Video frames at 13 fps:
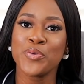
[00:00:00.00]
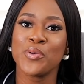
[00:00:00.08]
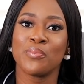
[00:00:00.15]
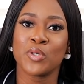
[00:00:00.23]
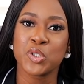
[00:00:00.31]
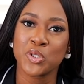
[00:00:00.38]

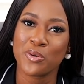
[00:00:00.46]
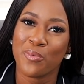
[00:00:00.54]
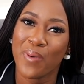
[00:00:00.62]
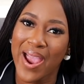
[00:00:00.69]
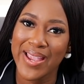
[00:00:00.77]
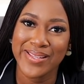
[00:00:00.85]
you
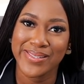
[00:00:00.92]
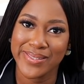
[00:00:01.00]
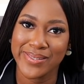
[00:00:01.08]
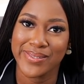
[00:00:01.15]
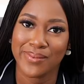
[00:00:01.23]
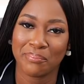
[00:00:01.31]

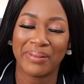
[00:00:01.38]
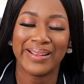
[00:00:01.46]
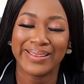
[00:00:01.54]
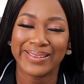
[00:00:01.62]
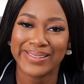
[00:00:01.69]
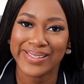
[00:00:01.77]
moisturize.
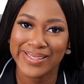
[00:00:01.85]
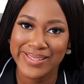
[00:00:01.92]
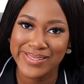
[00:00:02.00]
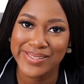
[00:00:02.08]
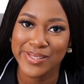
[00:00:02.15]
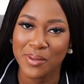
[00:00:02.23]

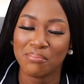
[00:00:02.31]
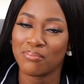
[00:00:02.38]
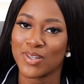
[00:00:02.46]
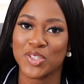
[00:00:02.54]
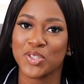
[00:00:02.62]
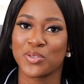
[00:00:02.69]
Please
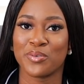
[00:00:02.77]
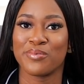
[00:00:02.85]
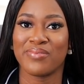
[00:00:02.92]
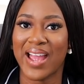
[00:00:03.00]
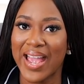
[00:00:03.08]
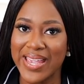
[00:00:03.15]

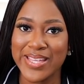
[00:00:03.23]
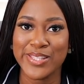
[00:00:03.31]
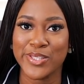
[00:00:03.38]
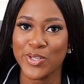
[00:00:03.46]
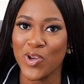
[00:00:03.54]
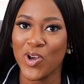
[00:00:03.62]

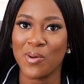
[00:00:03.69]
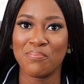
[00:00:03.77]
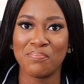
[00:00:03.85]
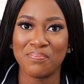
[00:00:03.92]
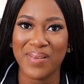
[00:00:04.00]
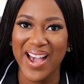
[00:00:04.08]
moisturize your
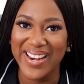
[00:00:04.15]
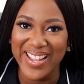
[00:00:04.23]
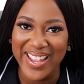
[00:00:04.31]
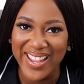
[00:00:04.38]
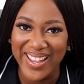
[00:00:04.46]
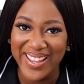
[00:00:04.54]

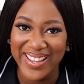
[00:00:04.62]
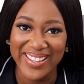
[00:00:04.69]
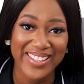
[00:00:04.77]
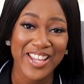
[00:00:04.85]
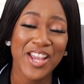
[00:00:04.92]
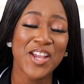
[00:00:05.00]

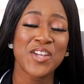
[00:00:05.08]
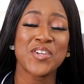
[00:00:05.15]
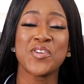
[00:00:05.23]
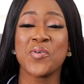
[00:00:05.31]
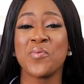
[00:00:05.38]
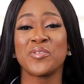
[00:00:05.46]
body.
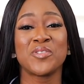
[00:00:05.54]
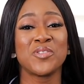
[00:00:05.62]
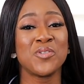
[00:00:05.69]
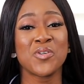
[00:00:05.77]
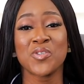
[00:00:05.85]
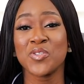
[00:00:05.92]
You don't want to
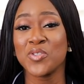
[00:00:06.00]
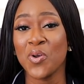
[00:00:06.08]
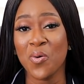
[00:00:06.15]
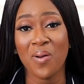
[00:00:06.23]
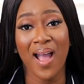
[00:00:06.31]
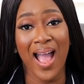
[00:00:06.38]
look
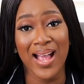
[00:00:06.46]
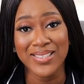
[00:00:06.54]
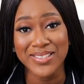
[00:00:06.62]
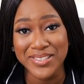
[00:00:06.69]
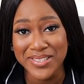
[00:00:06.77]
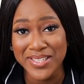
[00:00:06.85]
so
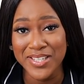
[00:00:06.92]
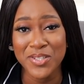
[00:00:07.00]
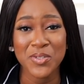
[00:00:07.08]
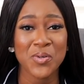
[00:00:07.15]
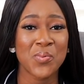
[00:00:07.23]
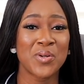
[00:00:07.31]
ashy.
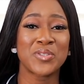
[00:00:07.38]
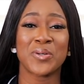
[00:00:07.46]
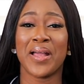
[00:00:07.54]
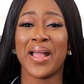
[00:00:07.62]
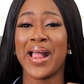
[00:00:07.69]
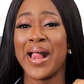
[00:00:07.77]
You don't want
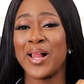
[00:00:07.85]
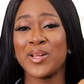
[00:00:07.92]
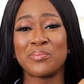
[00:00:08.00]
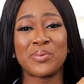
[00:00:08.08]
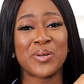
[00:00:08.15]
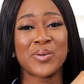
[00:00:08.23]
your
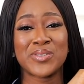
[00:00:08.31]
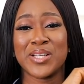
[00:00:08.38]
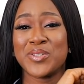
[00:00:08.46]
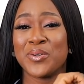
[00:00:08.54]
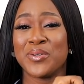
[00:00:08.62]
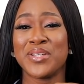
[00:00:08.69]
elbows
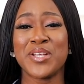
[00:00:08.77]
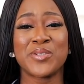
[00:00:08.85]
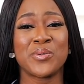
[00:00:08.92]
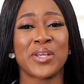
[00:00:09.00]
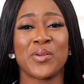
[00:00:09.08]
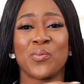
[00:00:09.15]
and your
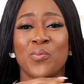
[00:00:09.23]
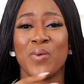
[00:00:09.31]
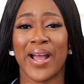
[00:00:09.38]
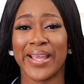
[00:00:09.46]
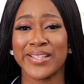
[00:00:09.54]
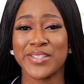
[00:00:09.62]
knees looking
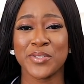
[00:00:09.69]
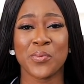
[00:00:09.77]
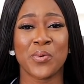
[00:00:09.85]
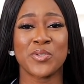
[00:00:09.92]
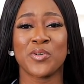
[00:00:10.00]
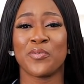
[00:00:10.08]
white. You
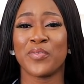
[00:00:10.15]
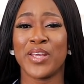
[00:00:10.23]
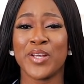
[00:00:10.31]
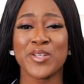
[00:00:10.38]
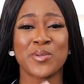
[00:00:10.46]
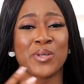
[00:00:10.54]
don't want your
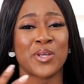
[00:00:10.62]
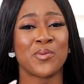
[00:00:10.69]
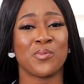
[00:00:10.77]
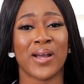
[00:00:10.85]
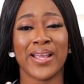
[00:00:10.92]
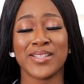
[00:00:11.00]
fingers
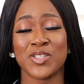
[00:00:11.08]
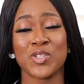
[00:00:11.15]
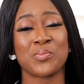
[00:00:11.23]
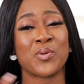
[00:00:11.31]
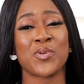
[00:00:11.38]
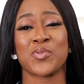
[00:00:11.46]
looking white
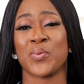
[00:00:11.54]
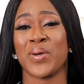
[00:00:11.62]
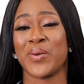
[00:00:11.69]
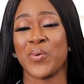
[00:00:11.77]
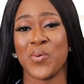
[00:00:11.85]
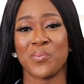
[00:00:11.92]
just because you're
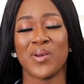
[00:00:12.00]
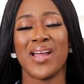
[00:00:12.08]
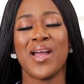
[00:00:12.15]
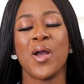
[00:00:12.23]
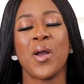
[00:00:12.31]
at home.